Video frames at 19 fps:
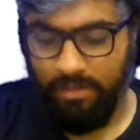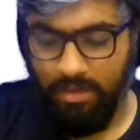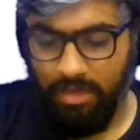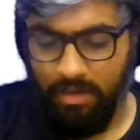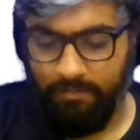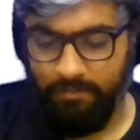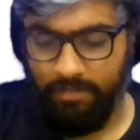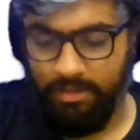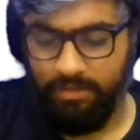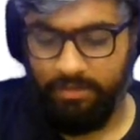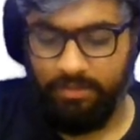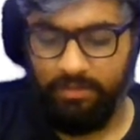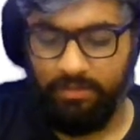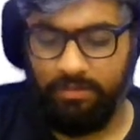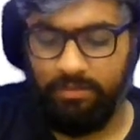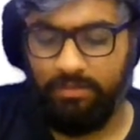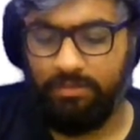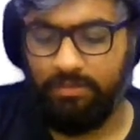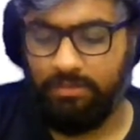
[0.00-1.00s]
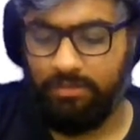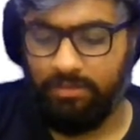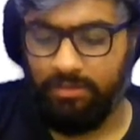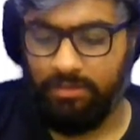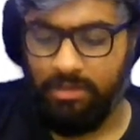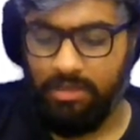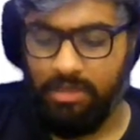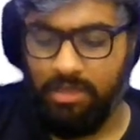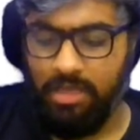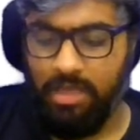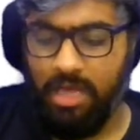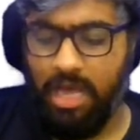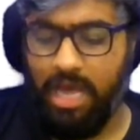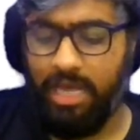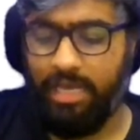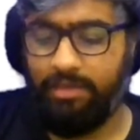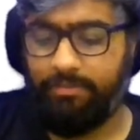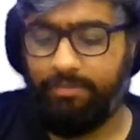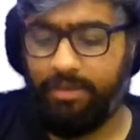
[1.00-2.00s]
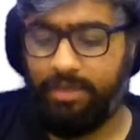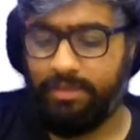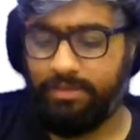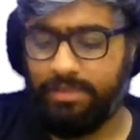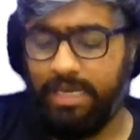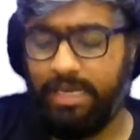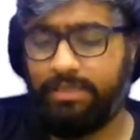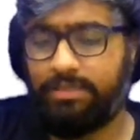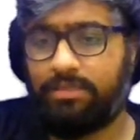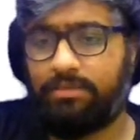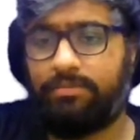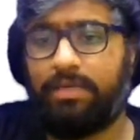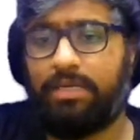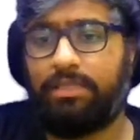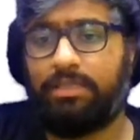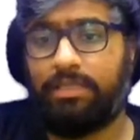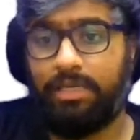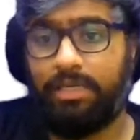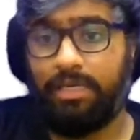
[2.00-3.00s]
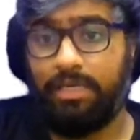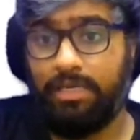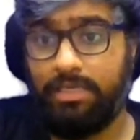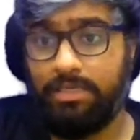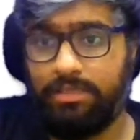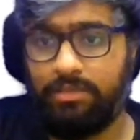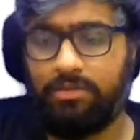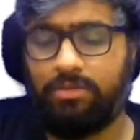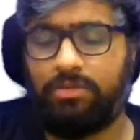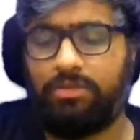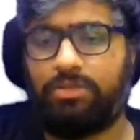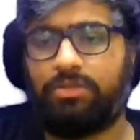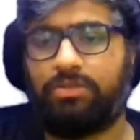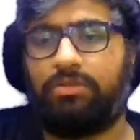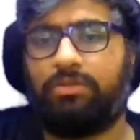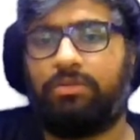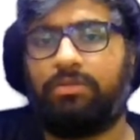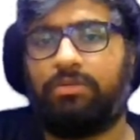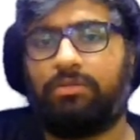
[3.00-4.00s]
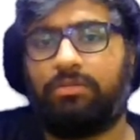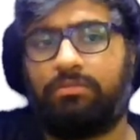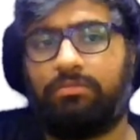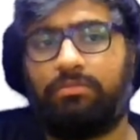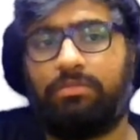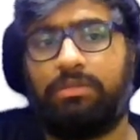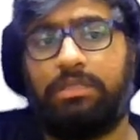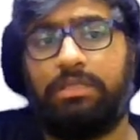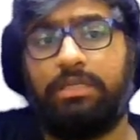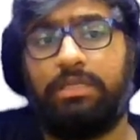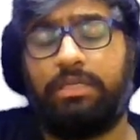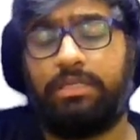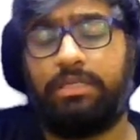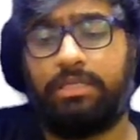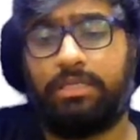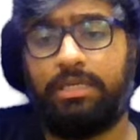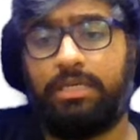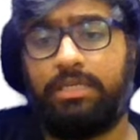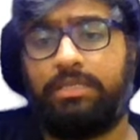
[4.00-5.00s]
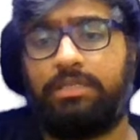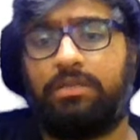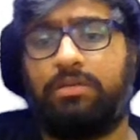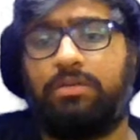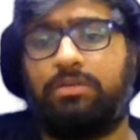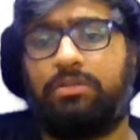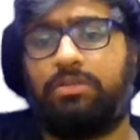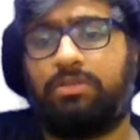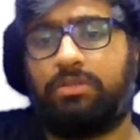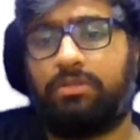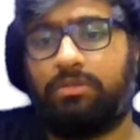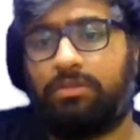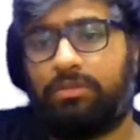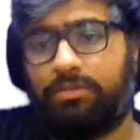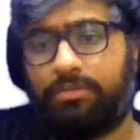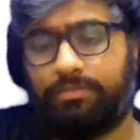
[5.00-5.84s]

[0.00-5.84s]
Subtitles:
Amit, IBS Hyderabad is a good school. It is a good school.